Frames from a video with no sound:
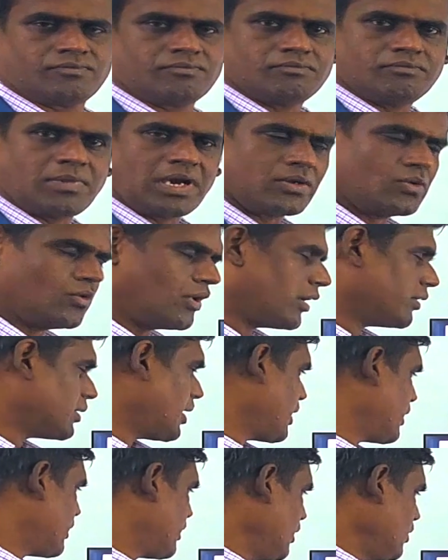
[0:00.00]
By knowing the
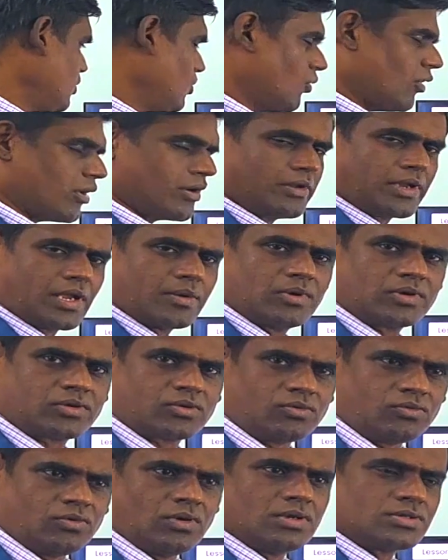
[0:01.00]
idea, you are able
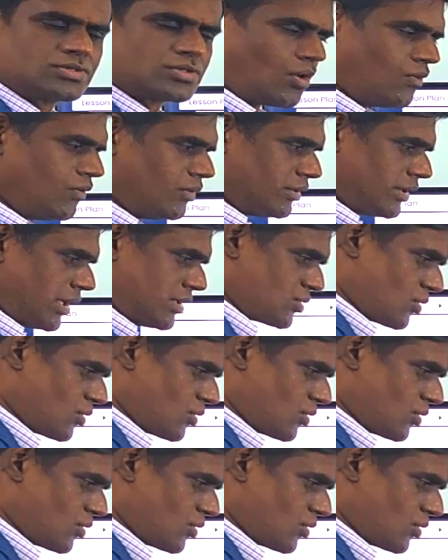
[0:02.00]
to solve this